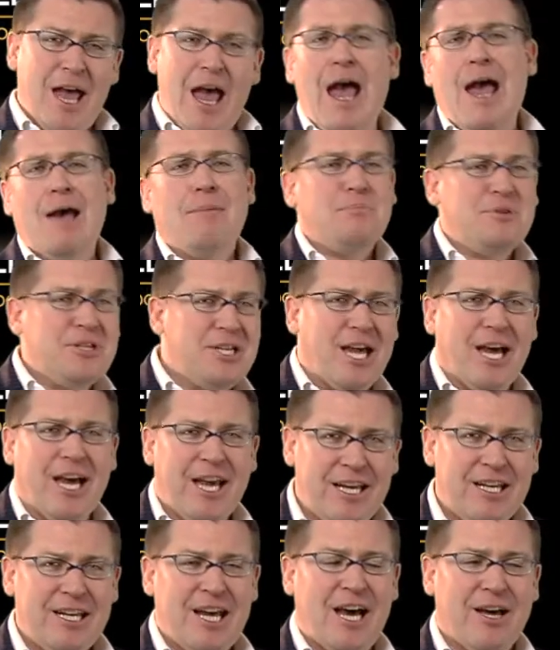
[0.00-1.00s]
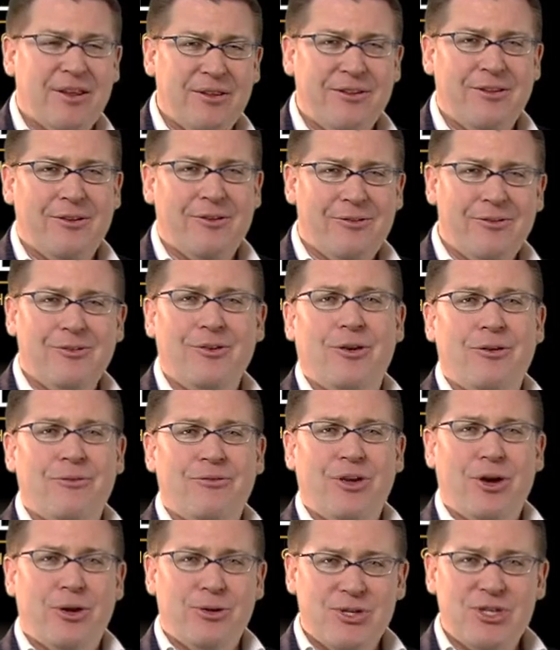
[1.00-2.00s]
abdicate other of
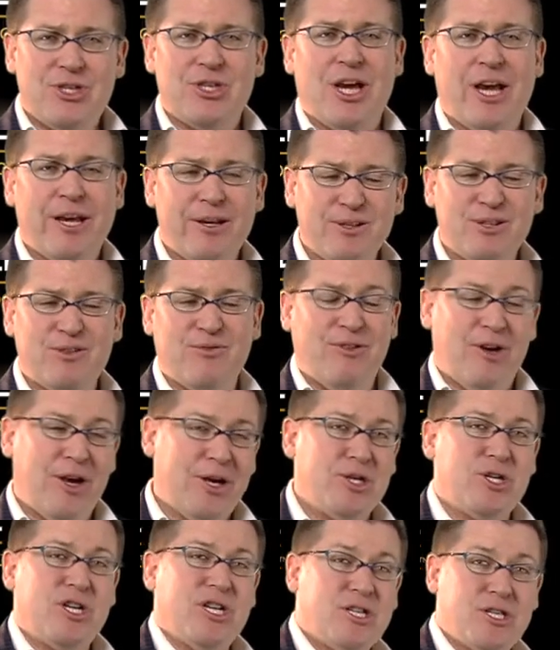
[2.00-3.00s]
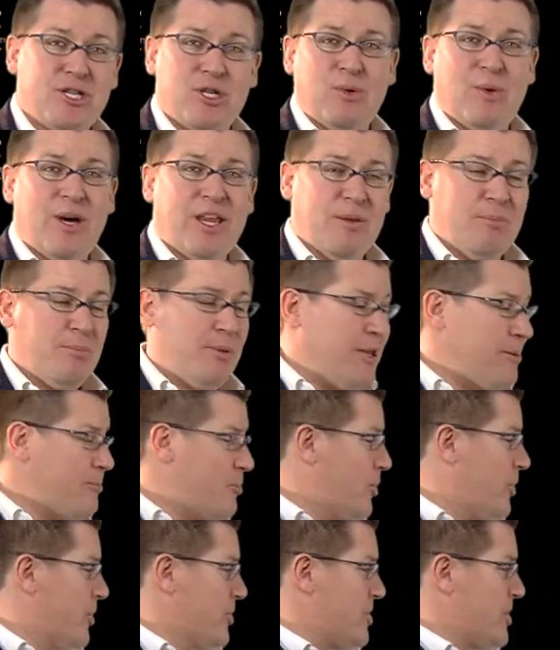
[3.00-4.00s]
those sales functions to other people
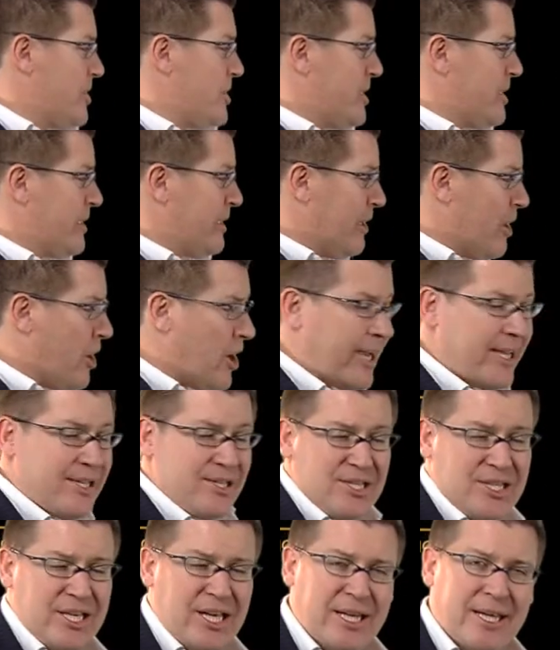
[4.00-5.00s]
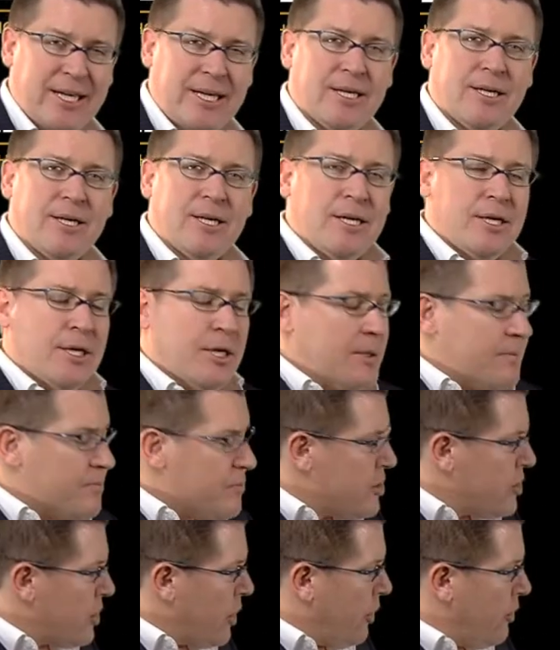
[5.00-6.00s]
because he didn't like selling.
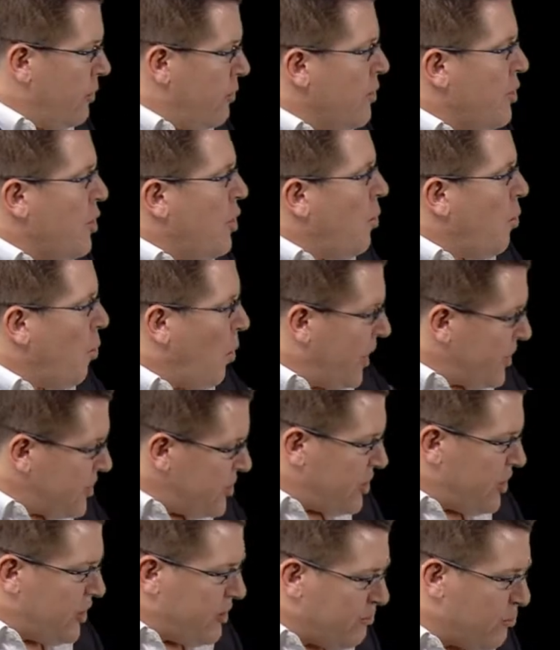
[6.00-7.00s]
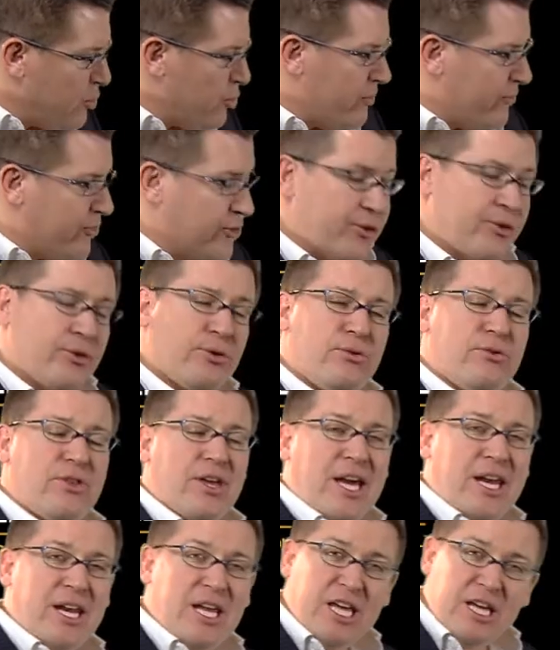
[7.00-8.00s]
So once he'd moved through
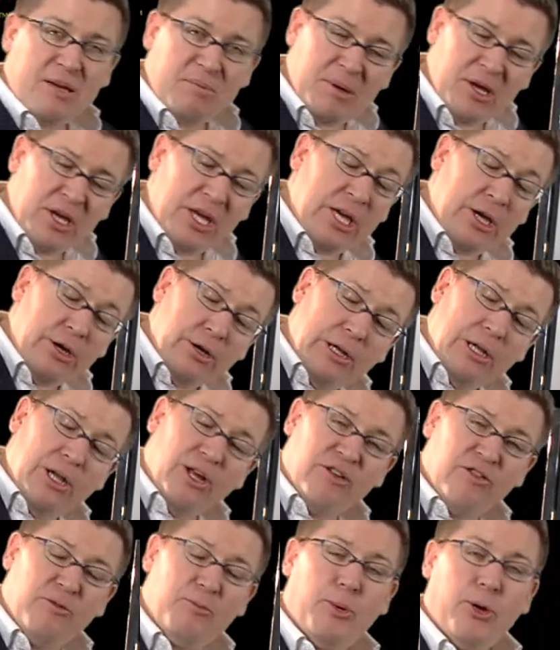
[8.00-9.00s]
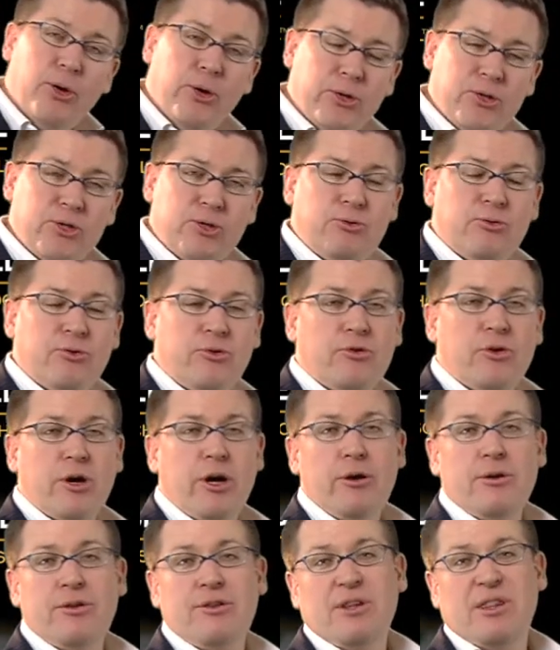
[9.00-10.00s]
that, he got a lot of personal
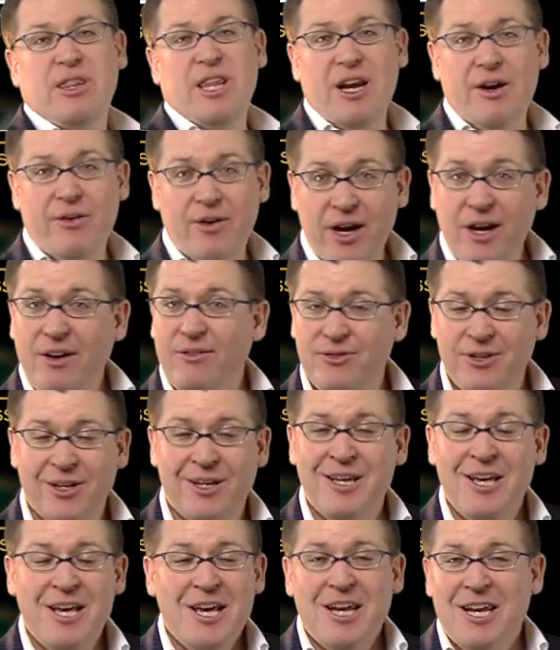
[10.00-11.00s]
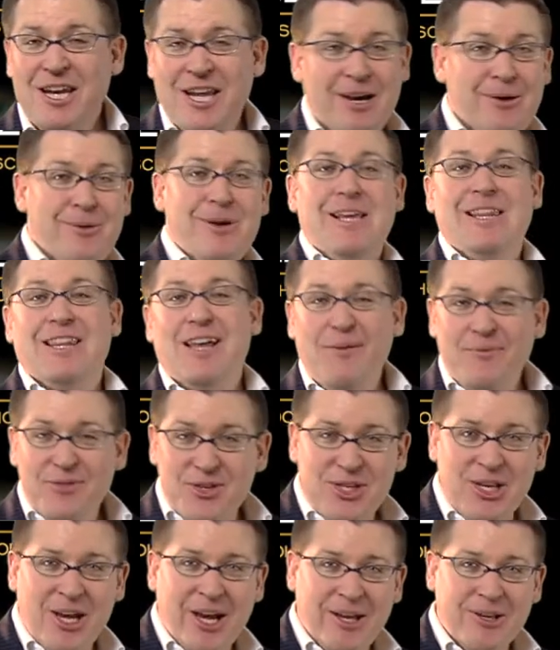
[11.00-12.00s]
growth, and thereafter, now he loves
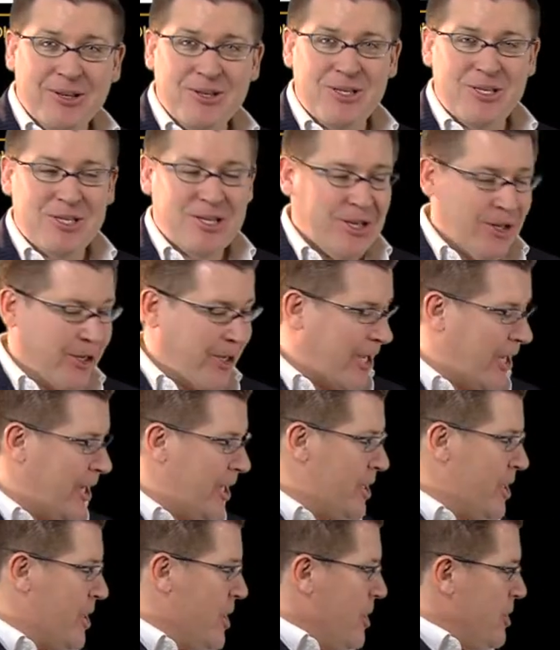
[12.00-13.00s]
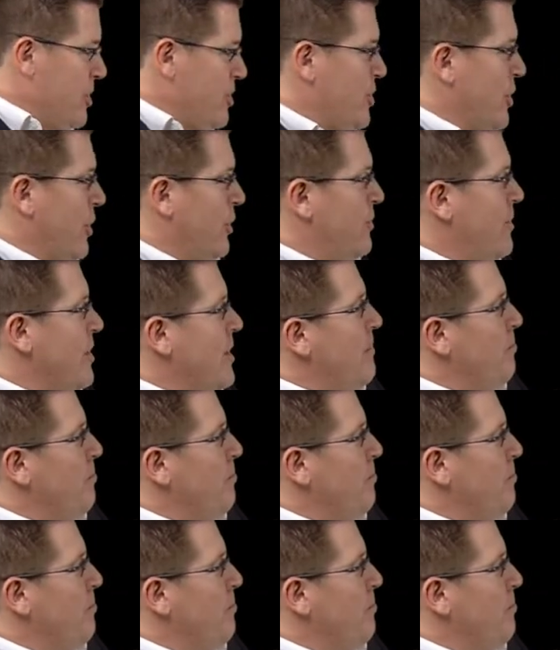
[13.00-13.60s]
sales, okay? So